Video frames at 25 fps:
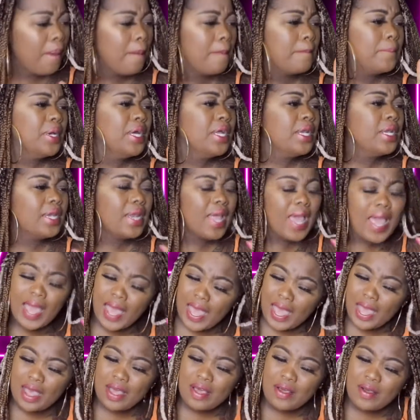But
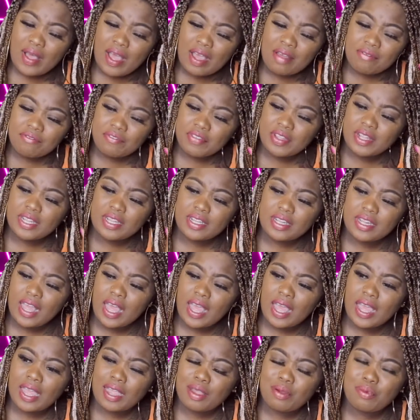now I'm feeling
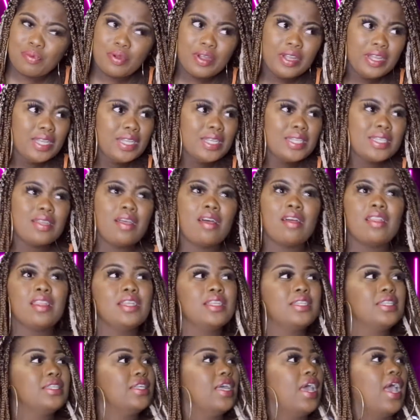like, where is all
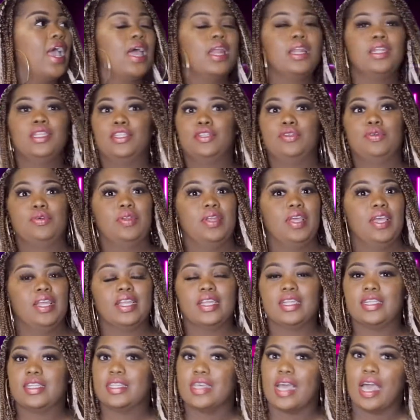this attitude and
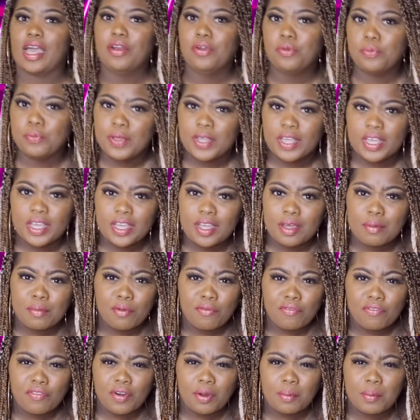entitlement
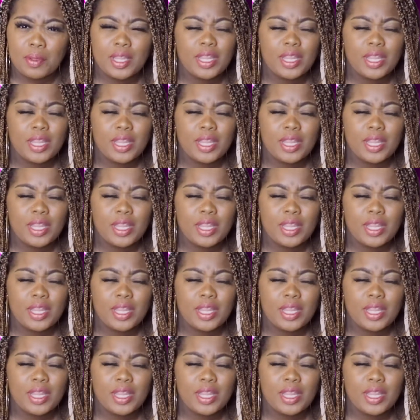coming from?